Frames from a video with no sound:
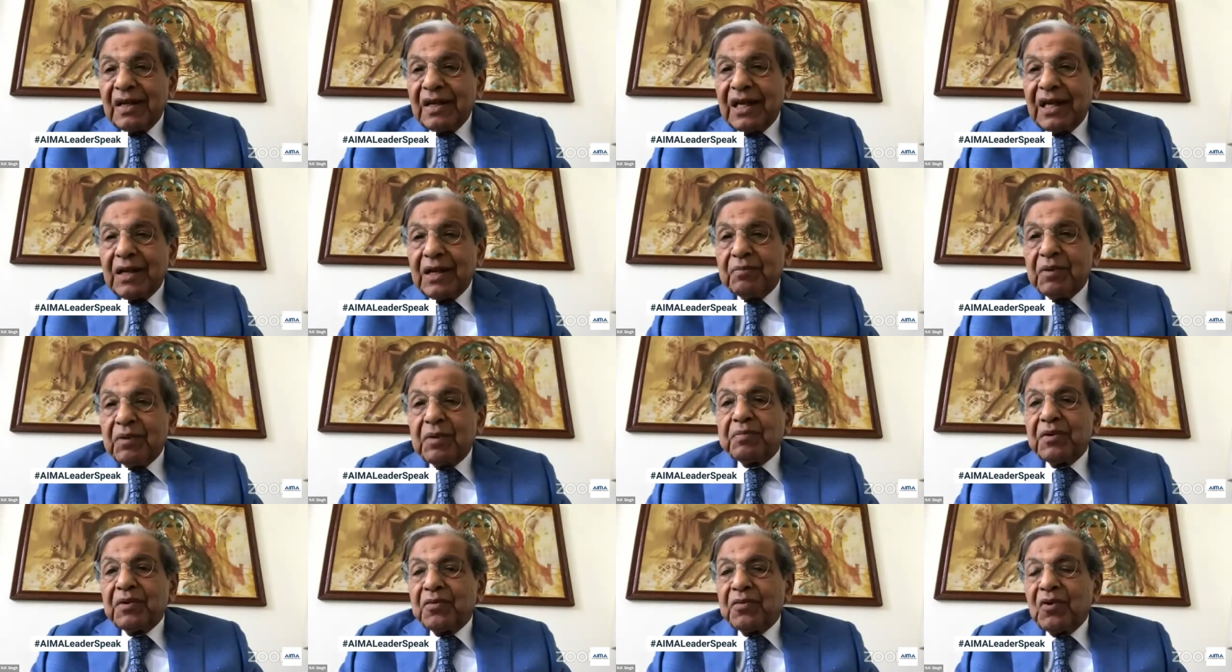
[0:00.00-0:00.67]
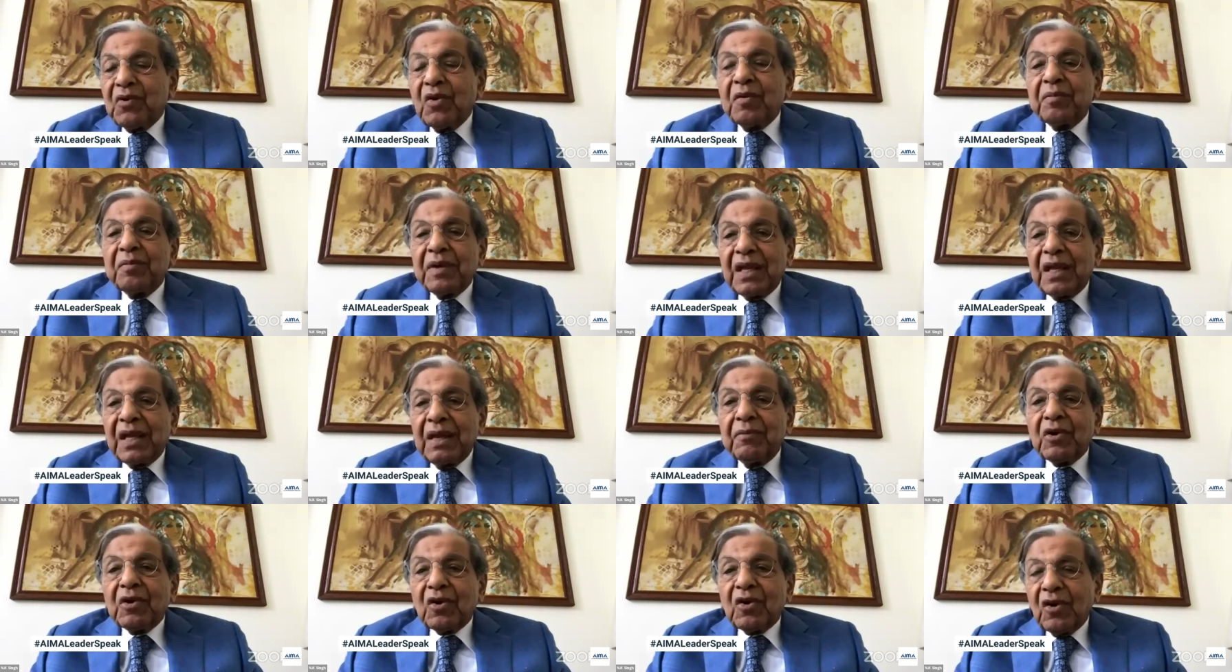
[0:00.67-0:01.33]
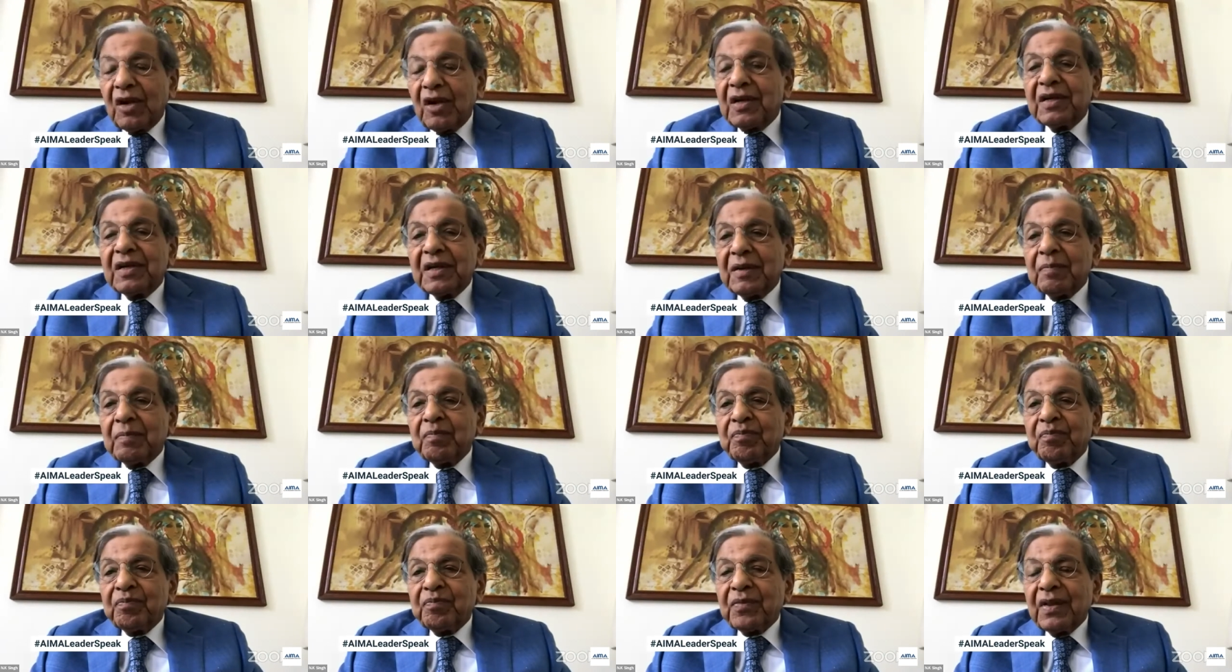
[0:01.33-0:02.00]
and much before it became a colony.
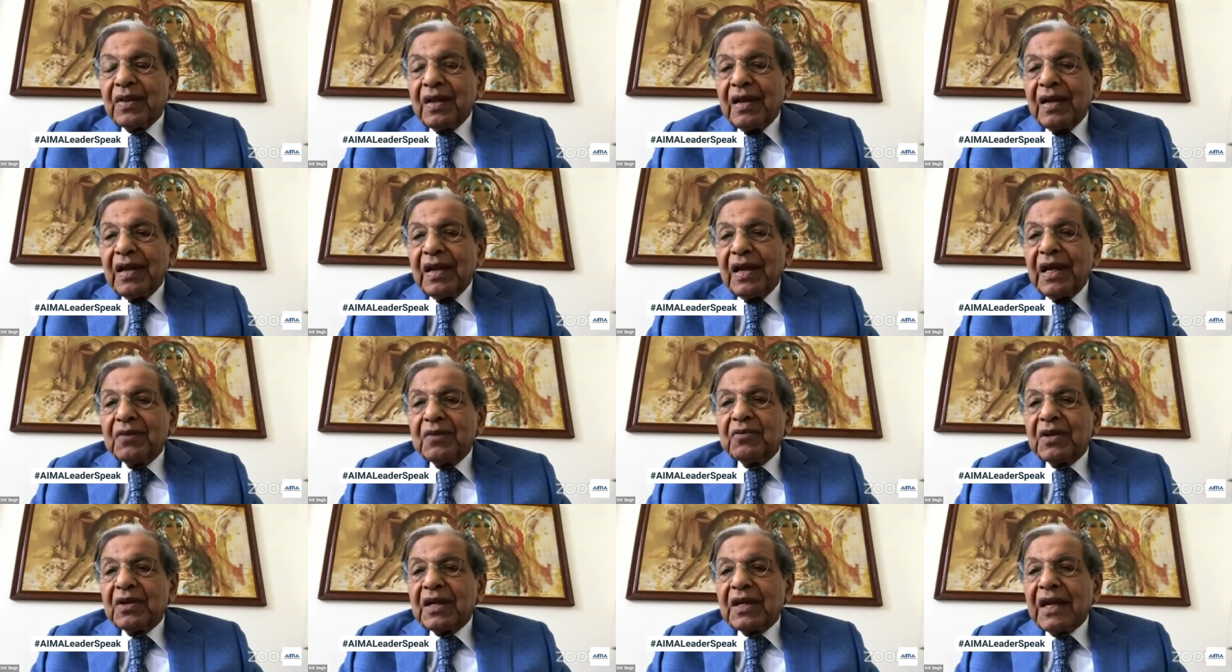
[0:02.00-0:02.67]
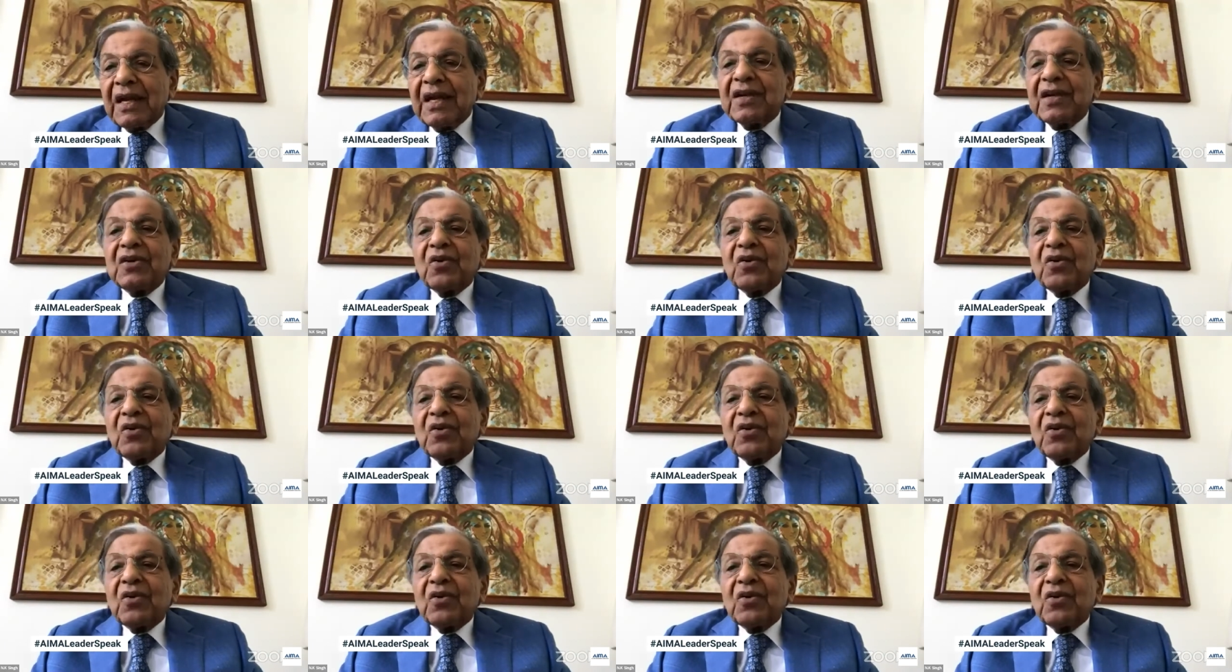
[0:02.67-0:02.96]
And we carried